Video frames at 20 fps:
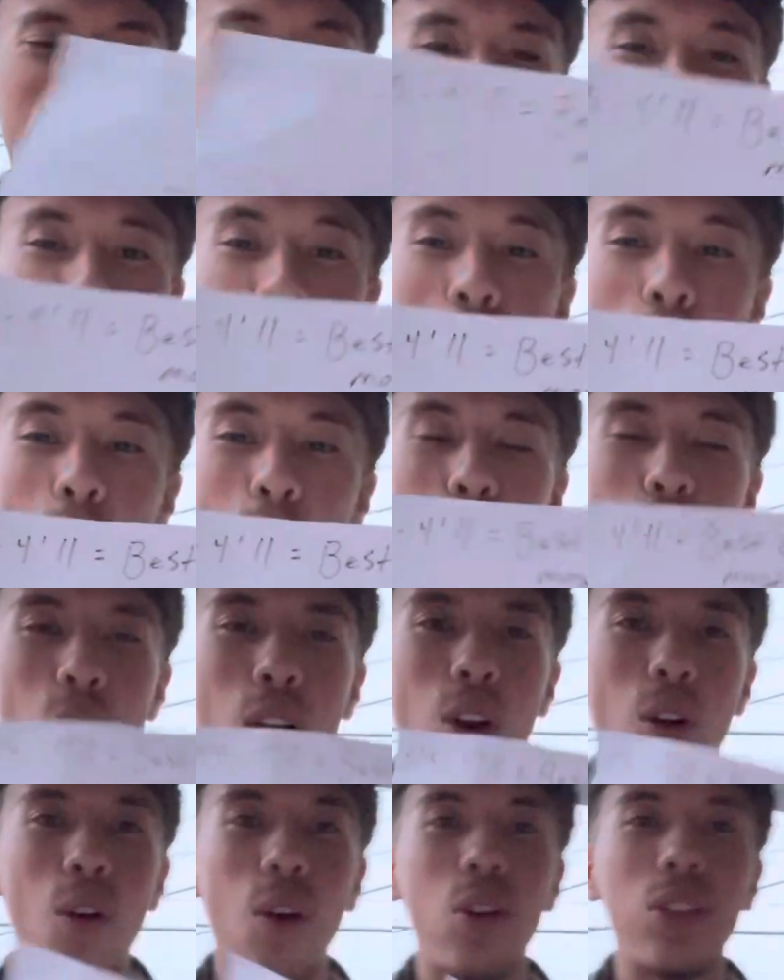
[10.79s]
So,
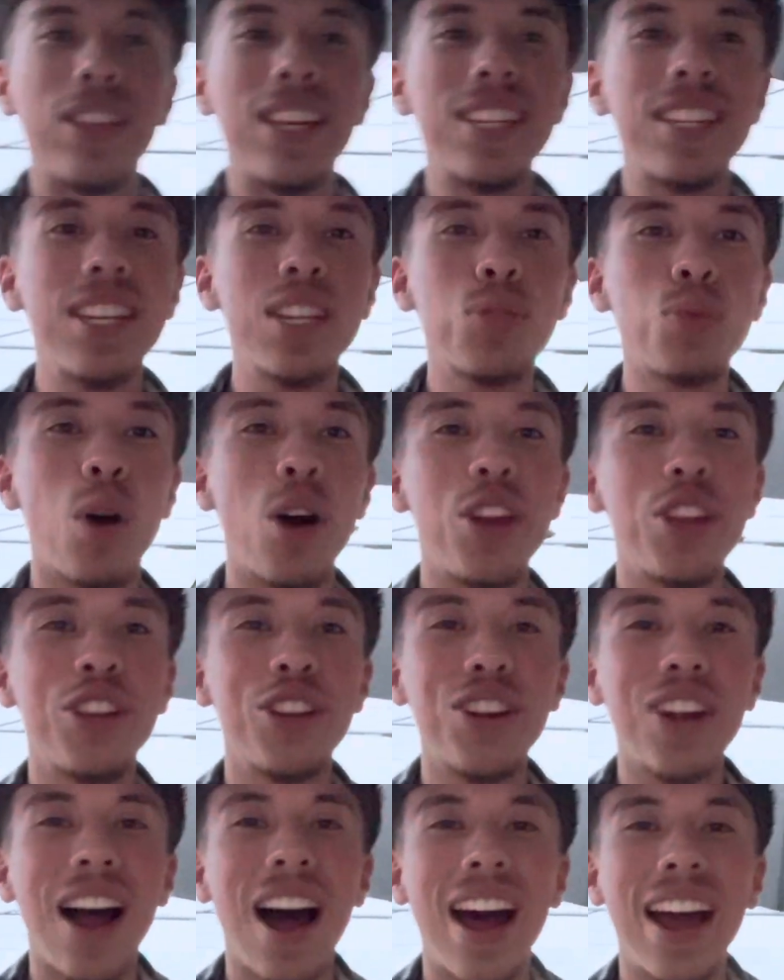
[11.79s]
this is what
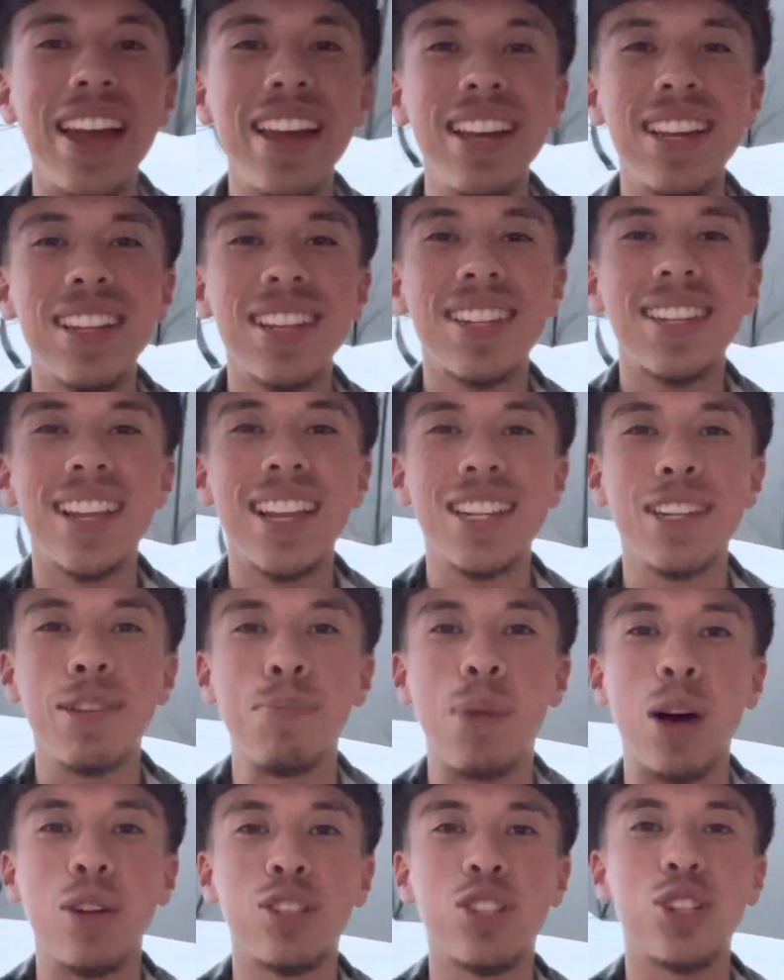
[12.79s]
your height says
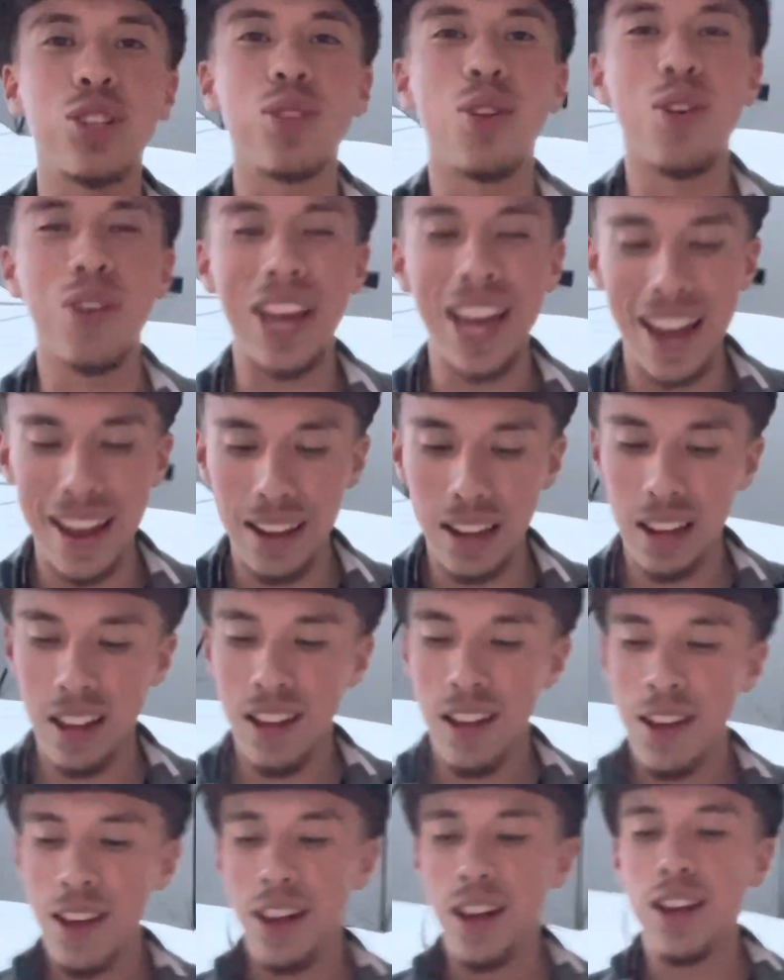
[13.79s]
about you, okay?
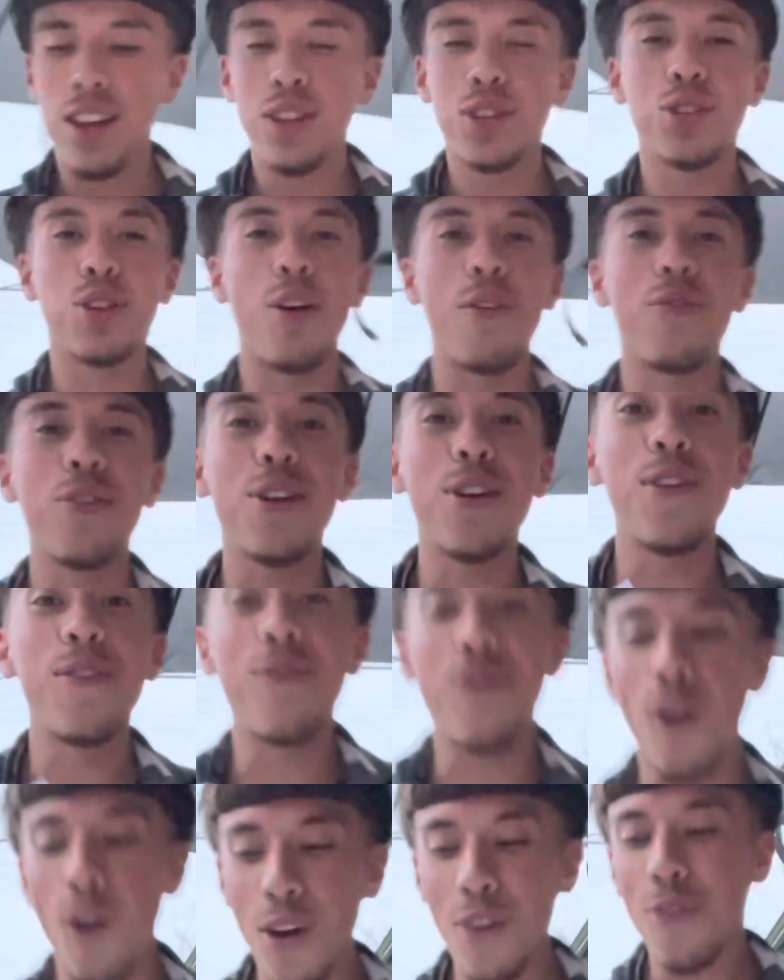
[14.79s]
So, if you're
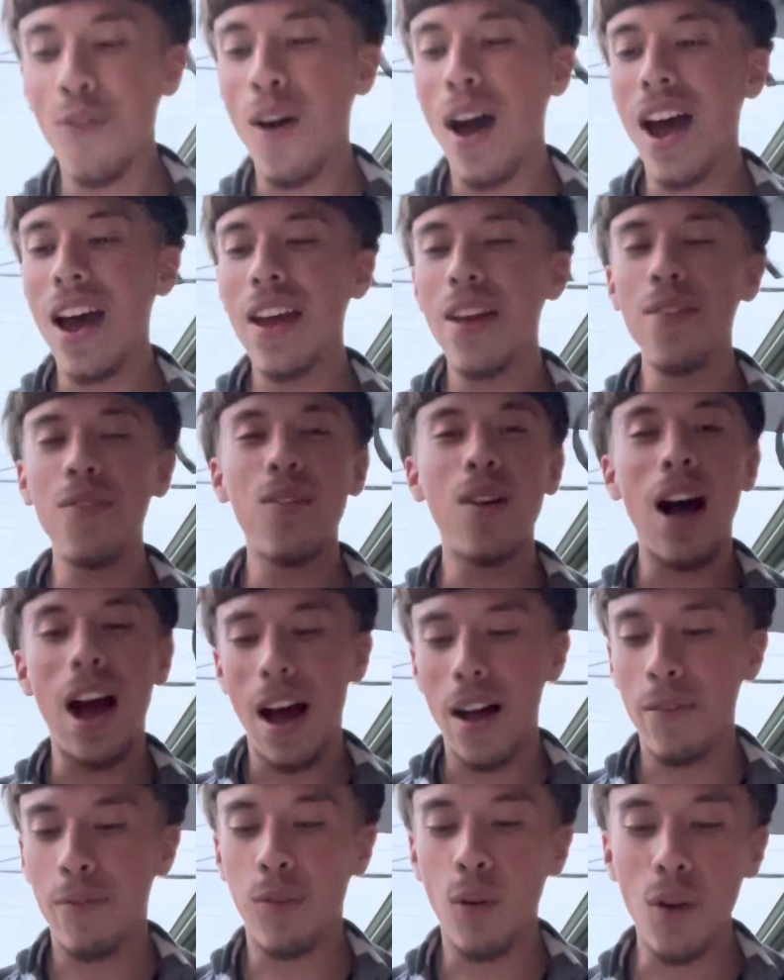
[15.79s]
4'5",
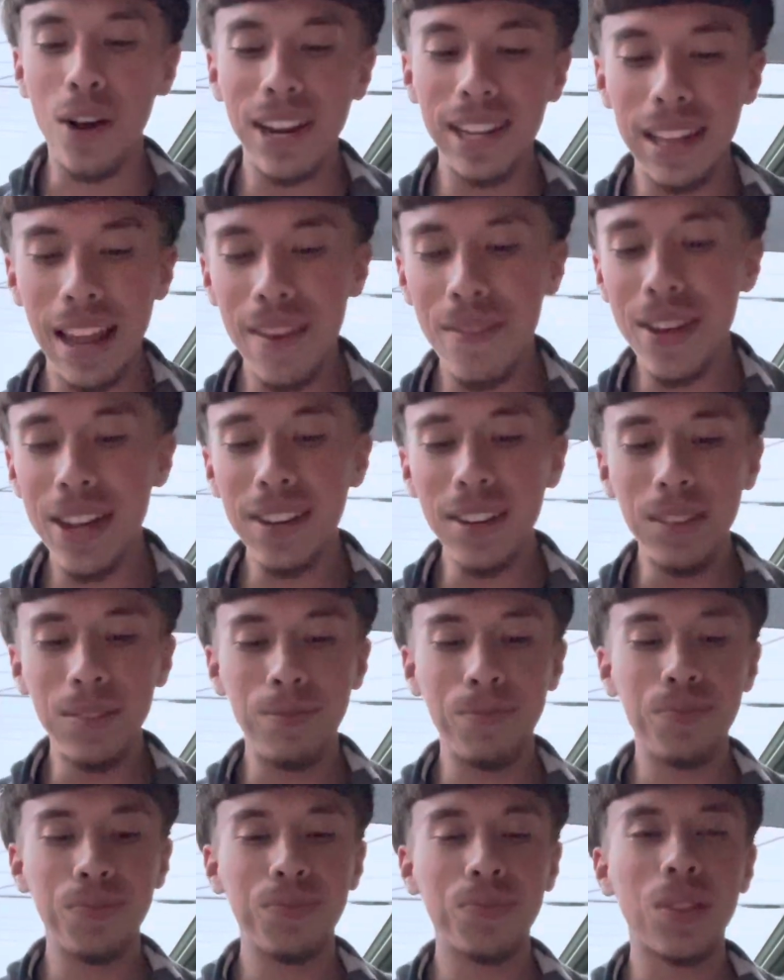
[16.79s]
4'11",
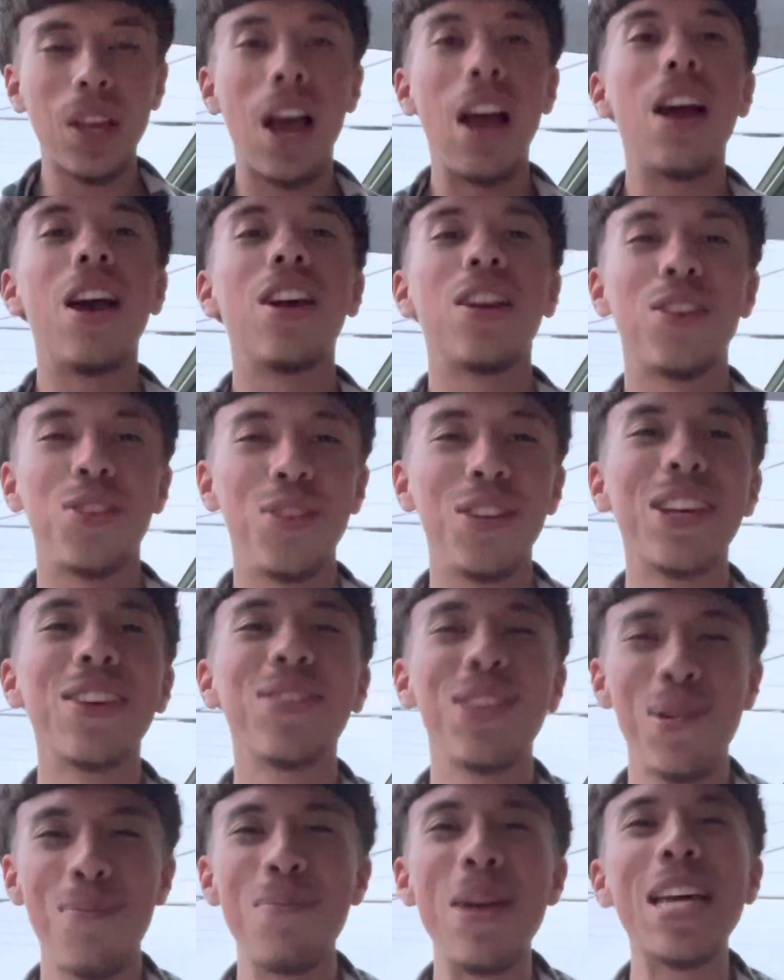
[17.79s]
you give
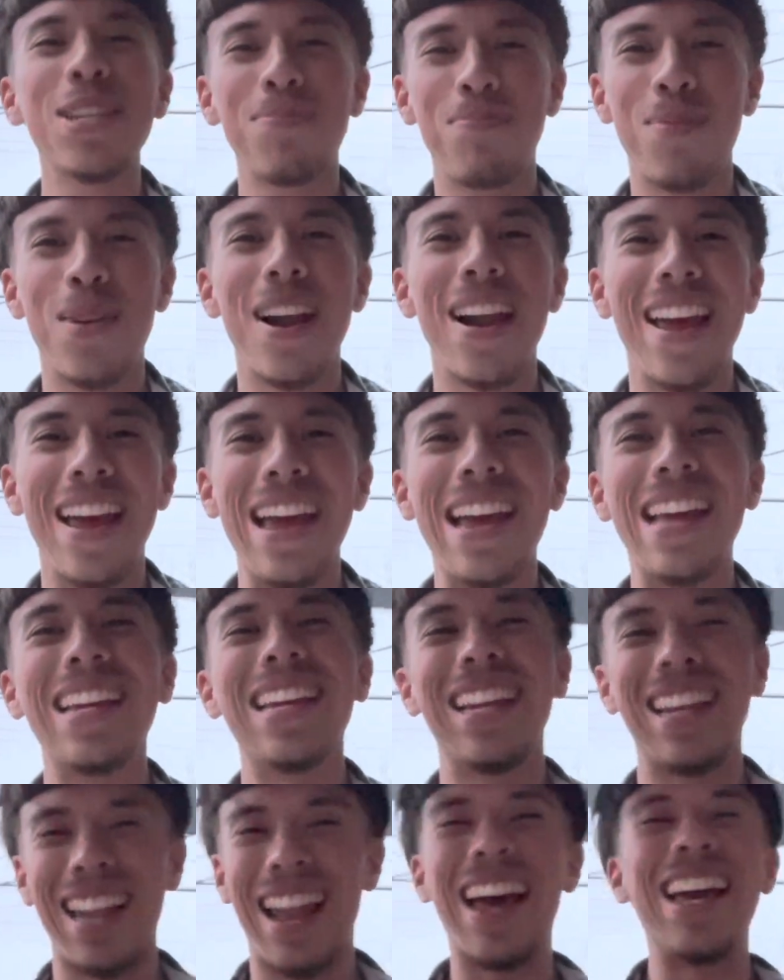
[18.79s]
the best brain.
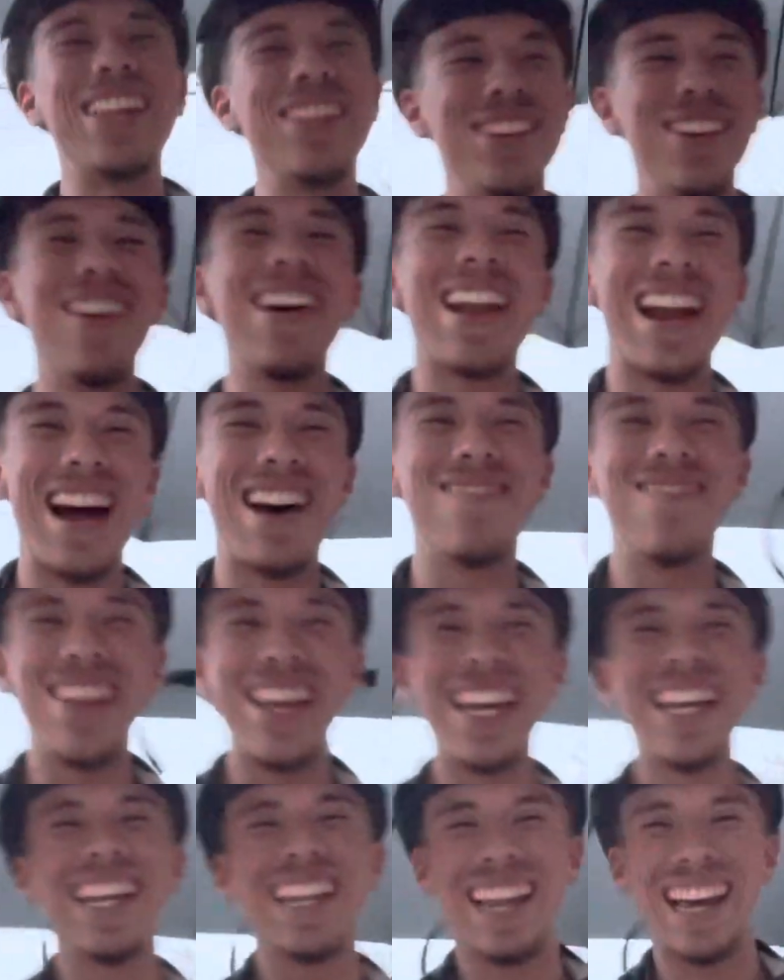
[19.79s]
Like, you know what I mean?